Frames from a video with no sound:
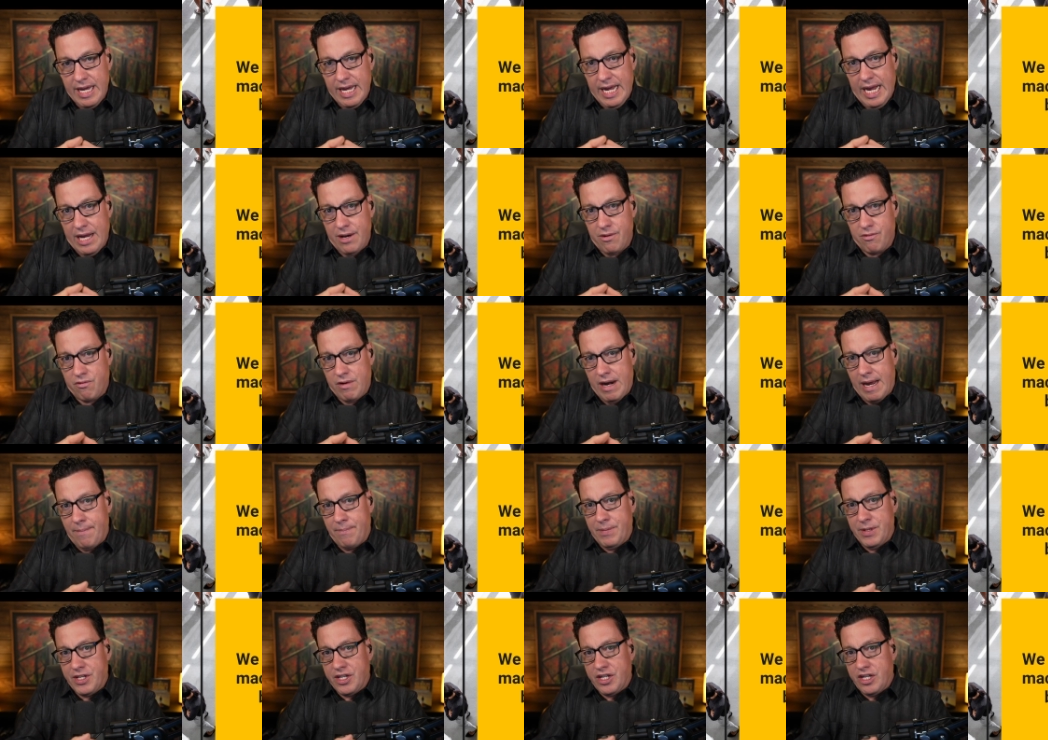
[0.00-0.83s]
and
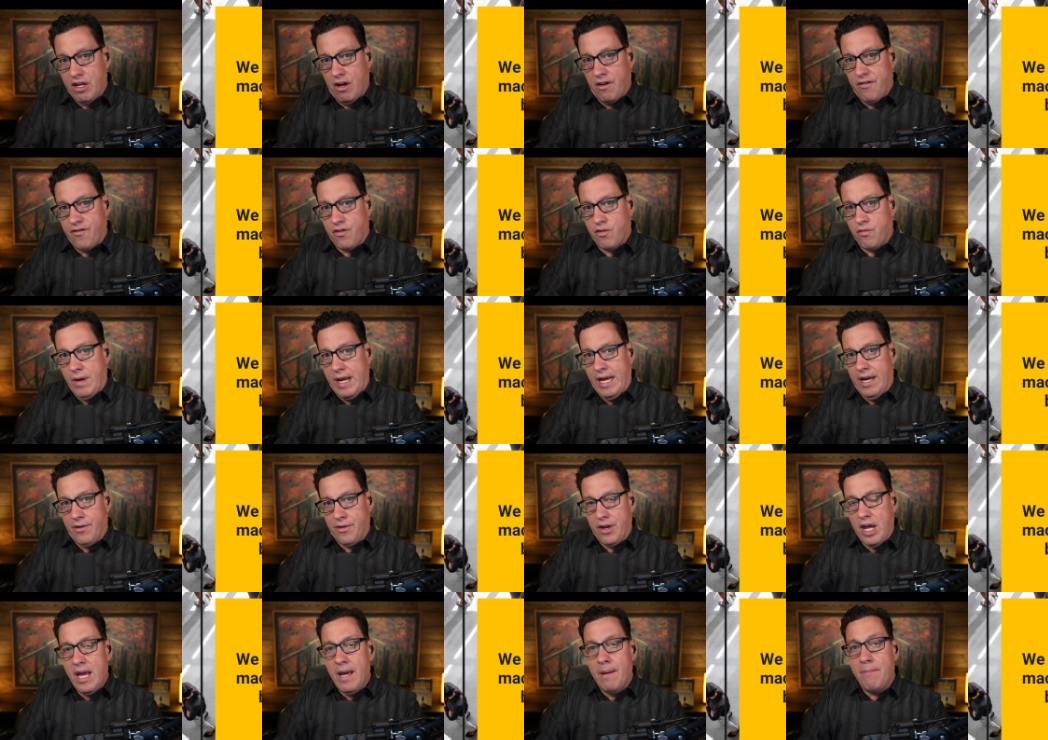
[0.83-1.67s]
wrap itself
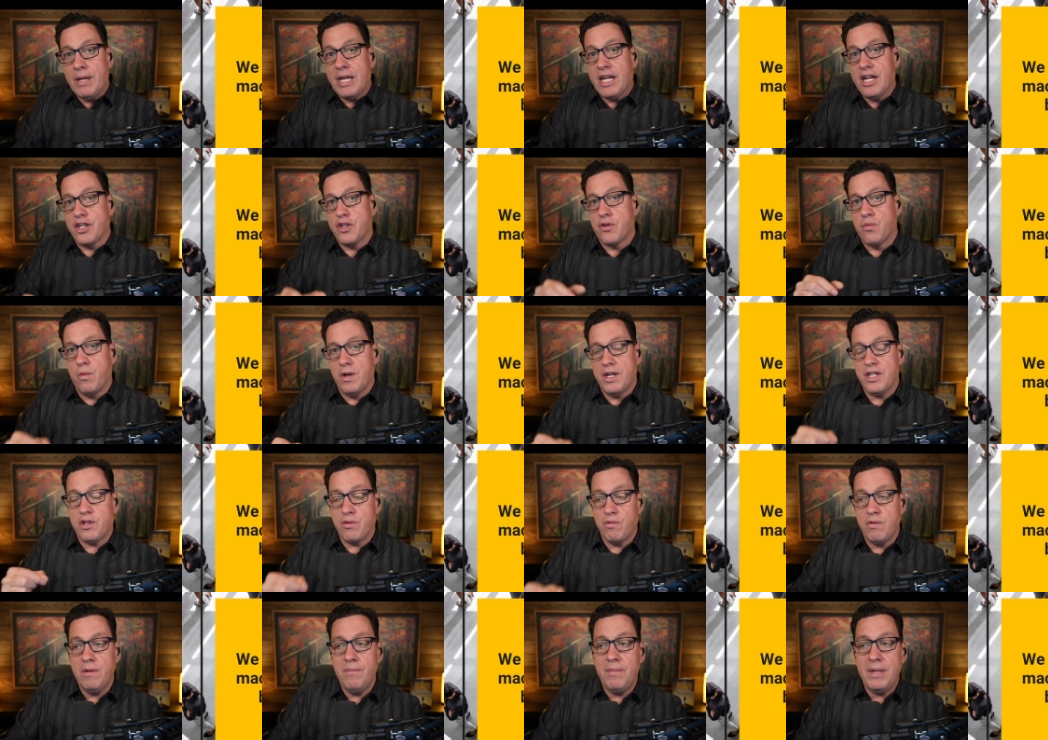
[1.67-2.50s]
around because
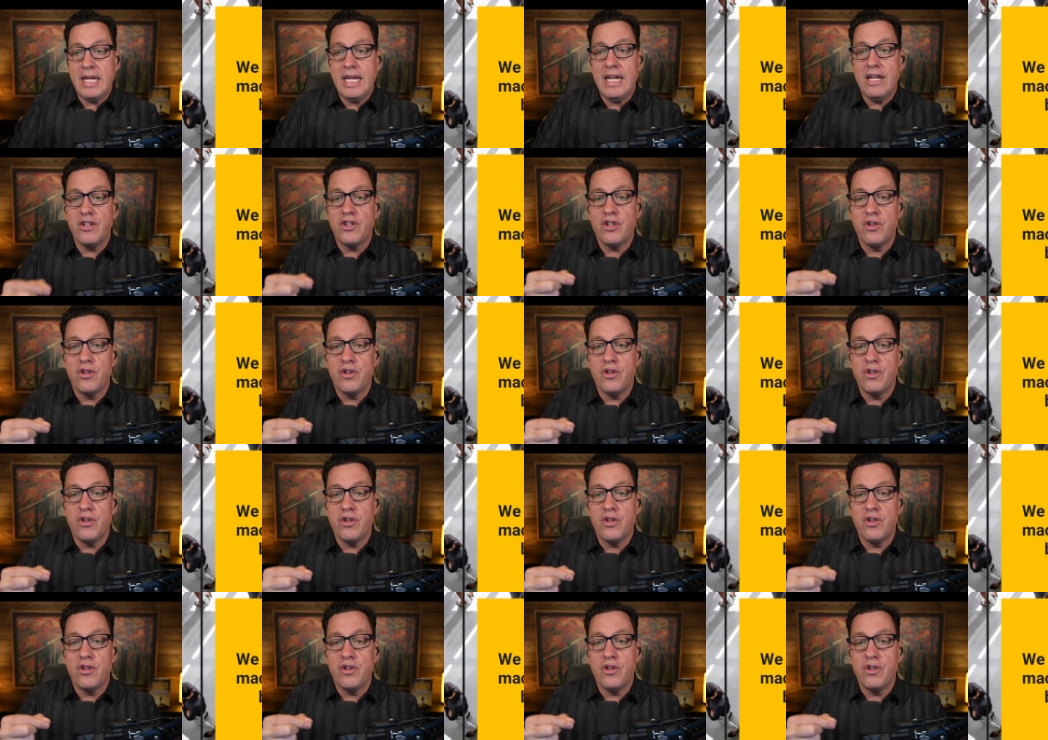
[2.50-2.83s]
once we begin